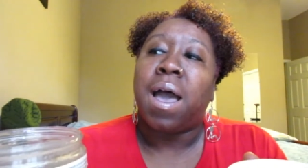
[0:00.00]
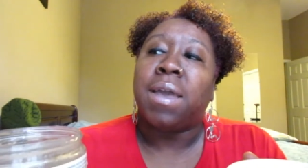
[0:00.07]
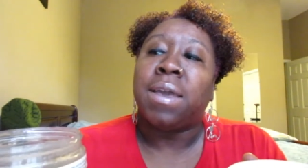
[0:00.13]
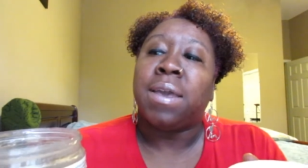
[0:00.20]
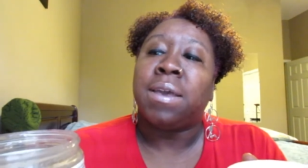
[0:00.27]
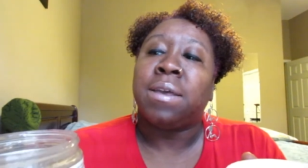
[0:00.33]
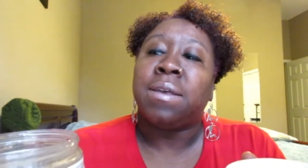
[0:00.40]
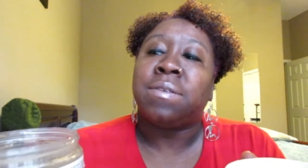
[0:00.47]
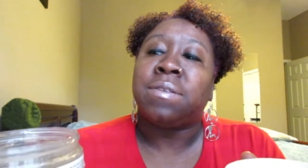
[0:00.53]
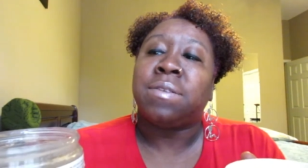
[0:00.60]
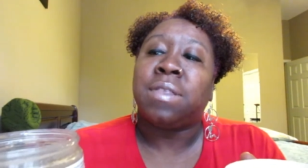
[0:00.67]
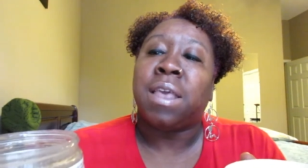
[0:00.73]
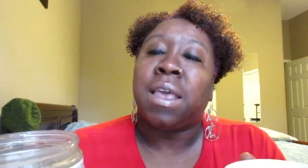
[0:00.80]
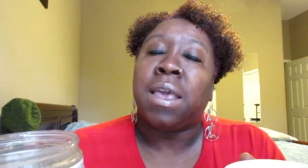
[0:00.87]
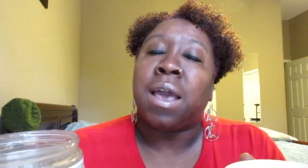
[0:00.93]
is
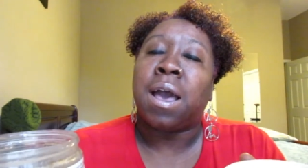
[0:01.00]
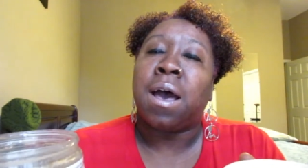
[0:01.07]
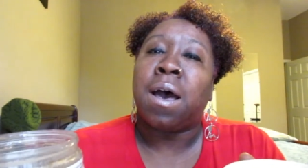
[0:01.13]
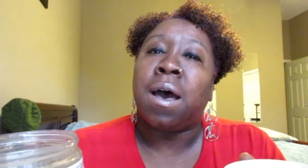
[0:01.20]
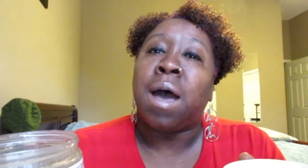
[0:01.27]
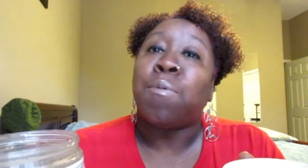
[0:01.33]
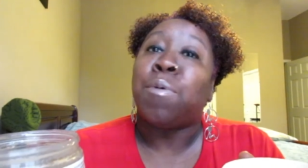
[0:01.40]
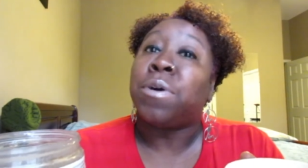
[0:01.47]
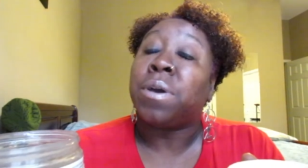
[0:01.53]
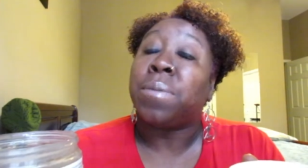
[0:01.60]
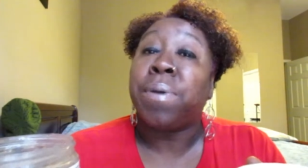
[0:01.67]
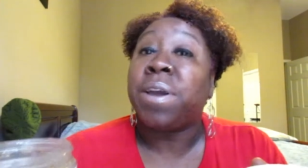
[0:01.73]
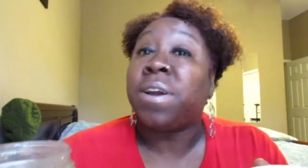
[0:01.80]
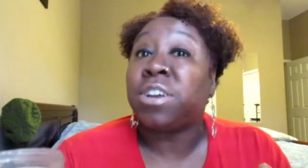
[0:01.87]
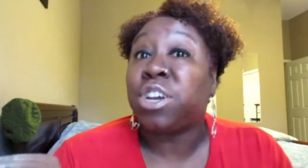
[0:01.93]
the, uh, I won't
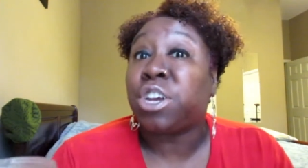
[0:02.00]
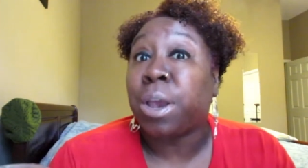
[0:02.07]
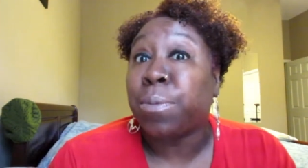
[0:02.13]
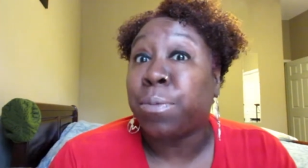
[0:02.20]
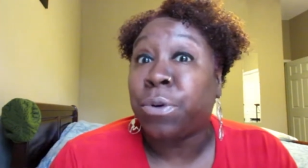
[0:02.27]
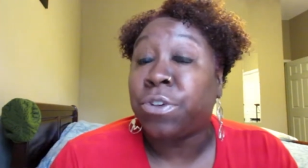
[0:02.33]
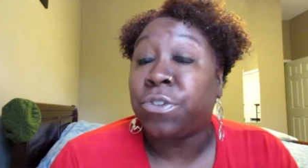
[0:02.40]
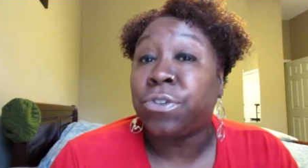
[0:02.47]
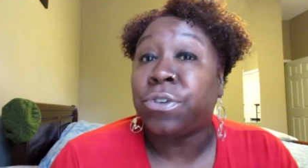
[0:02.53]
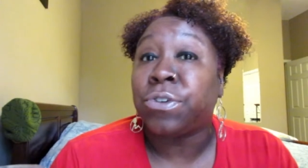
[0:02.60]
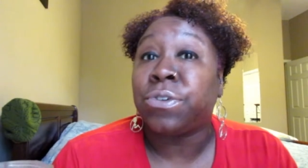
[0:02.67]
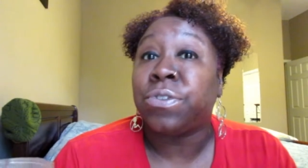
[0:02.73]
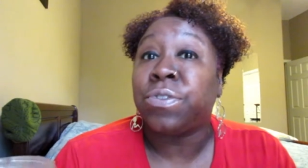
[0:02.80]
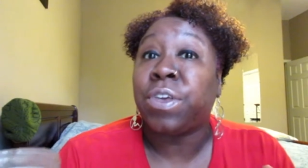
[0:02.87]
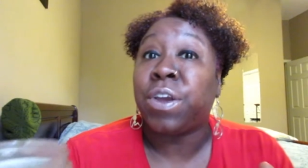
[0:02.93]
compare it to Shea
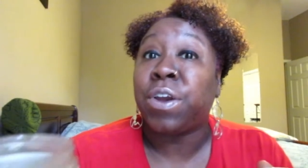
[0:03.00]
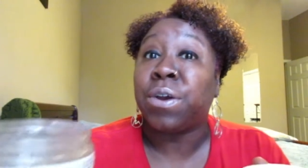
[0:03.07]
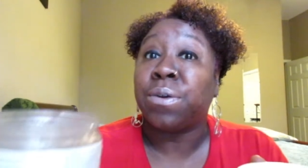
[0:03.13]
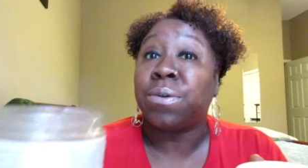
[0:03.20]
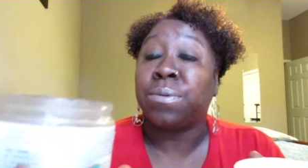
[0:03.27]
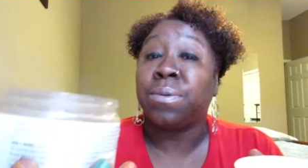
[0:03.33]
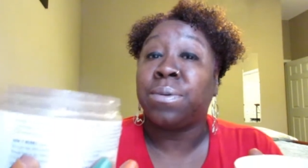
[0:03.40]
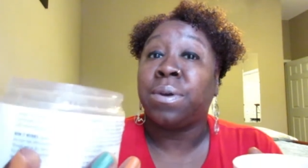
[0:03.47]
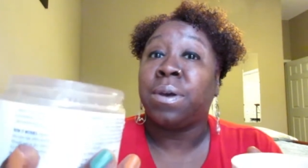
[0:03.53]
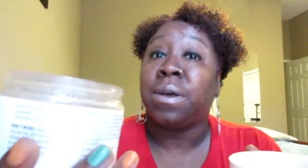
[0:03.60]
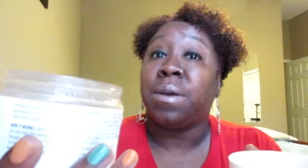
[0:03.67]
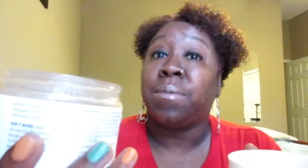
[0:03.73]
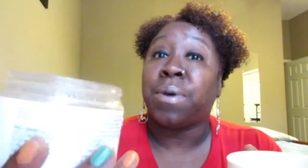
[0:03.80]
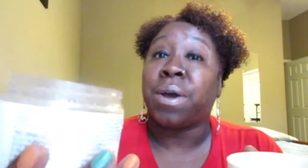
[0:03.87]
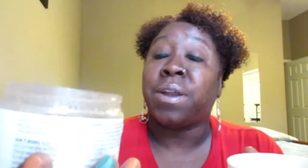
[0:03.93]
Moisture. They're
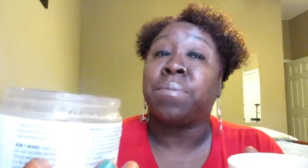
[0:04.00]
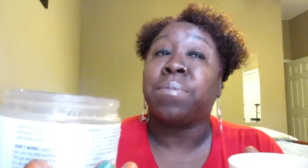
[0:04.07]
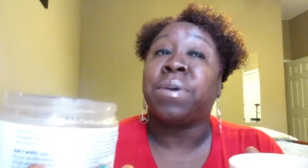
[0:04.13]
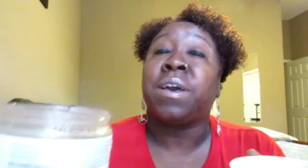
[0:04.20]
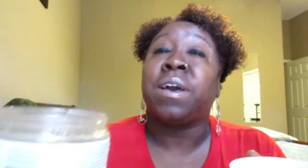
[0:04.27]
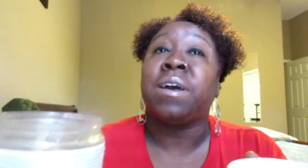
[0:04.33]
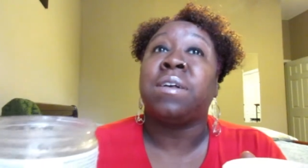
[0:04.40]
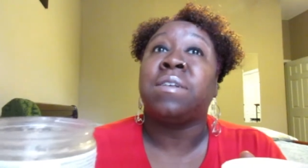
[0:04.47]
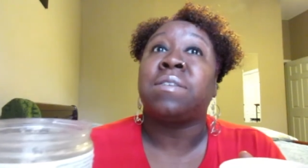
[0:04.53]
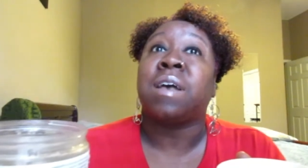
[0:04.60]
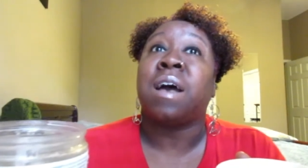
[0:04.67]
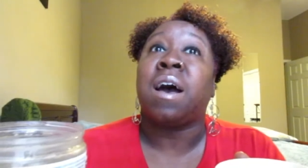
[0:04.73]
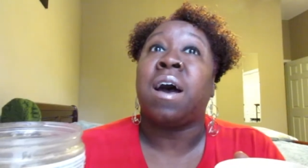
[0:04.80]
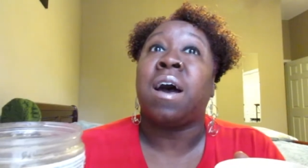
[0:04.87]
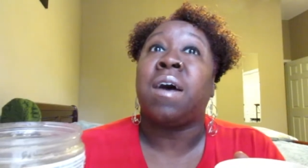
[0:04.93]
product because
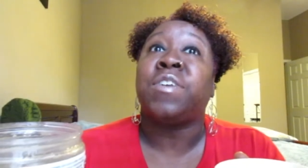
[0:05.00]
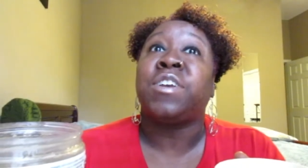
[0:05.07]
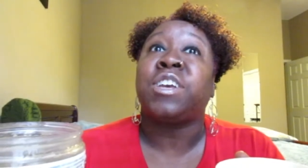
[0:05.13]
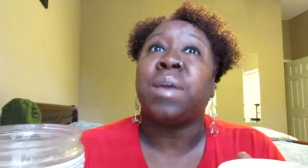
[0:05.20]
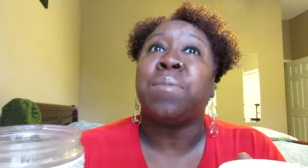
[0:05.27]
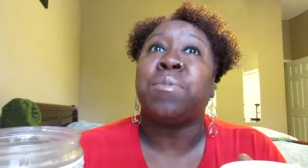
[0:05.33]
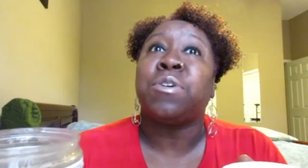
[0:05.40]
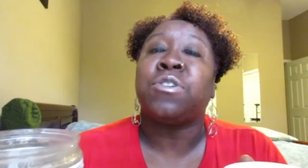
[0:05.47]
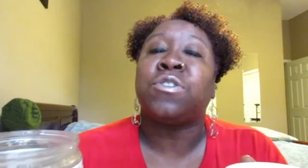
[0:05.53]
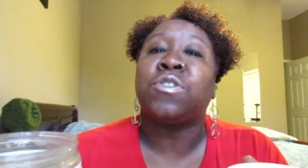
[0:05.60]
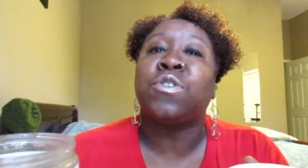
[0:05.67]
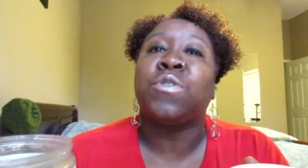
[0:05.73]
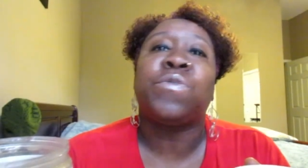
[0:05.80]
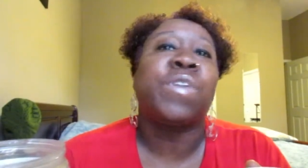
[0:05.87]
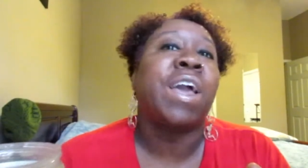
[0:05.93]
uh, the Shea Moisture
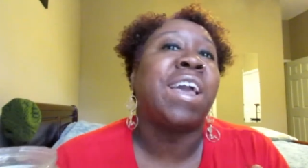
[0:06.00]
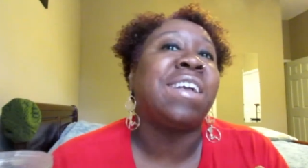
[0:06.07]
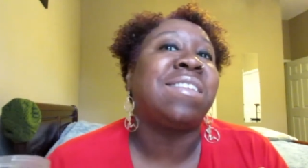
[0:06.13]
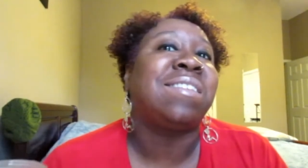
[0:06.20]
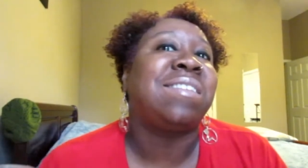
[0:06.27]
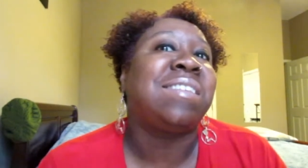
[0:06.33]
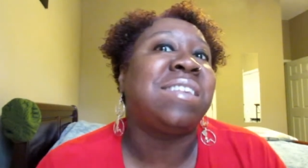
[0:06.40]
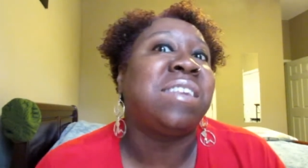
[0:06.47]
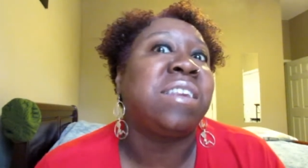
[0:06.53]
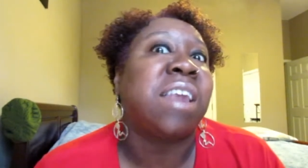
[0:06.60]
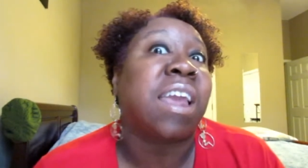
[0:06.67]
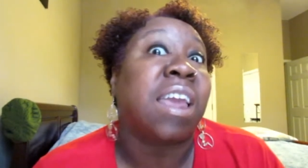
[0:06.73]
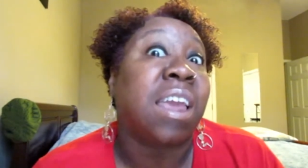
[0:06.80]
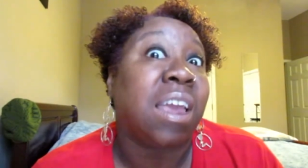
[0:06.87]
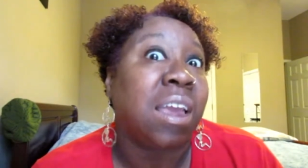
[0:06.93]
Souffle is
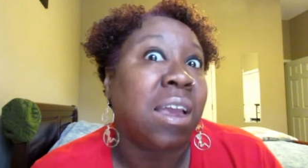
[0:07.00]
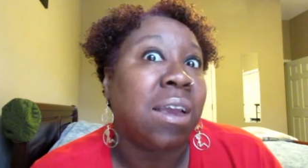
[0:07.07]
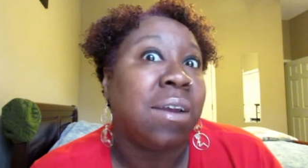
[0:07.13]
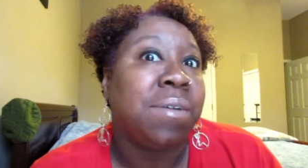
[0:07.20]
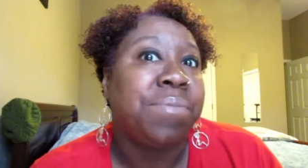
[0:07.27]
sticky.